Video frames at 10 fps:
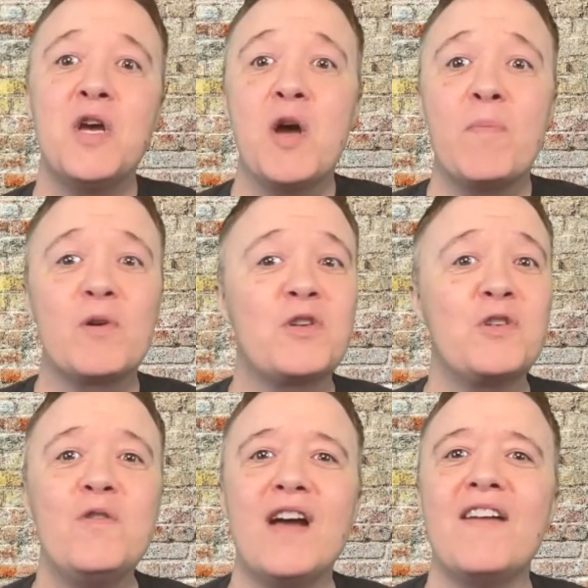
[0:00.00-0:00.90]

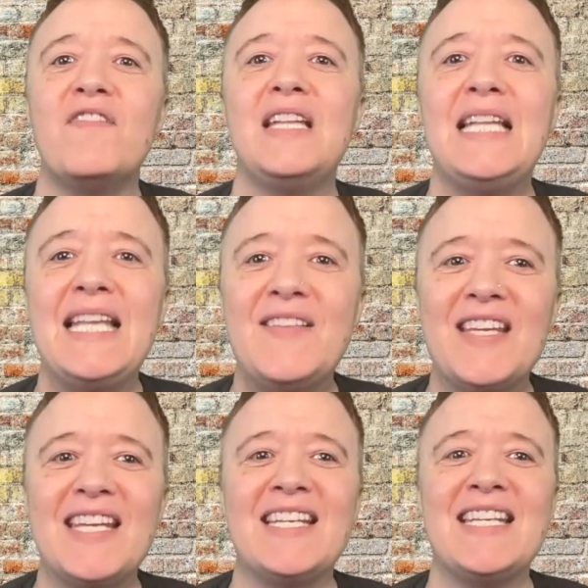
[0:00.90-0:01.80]
pursuit of
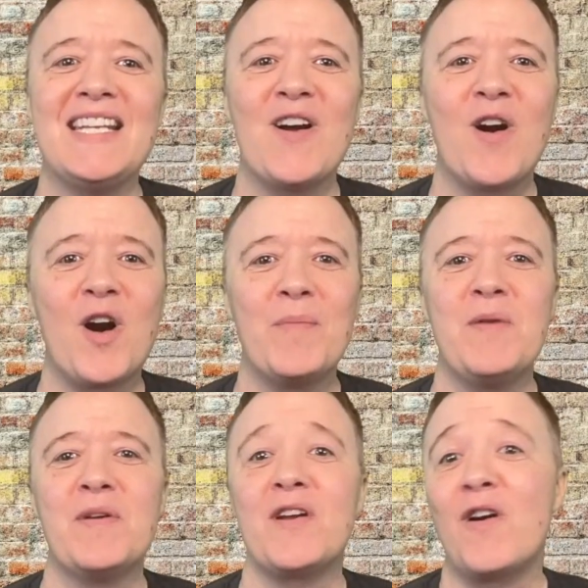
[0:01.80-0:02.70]
living in harmony
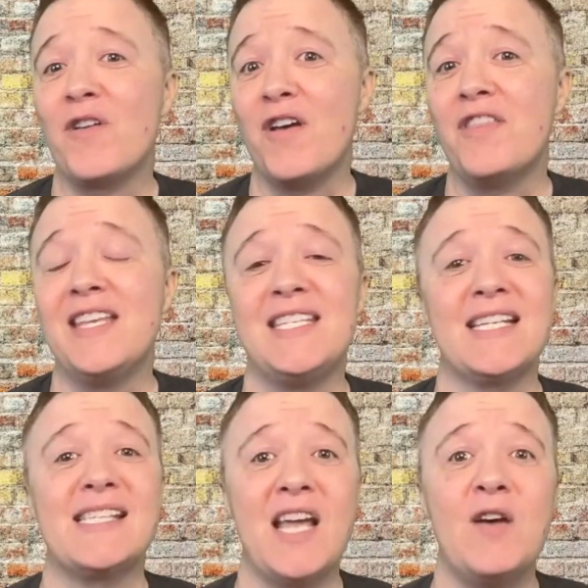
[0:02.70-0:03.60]
with our
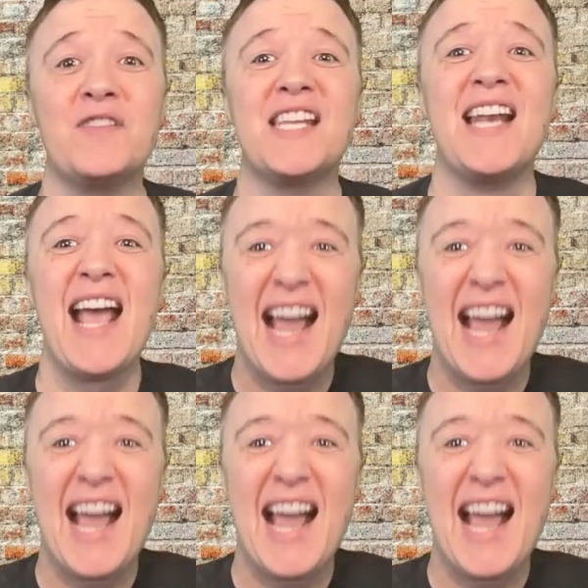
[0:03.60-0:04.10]
authentic selves and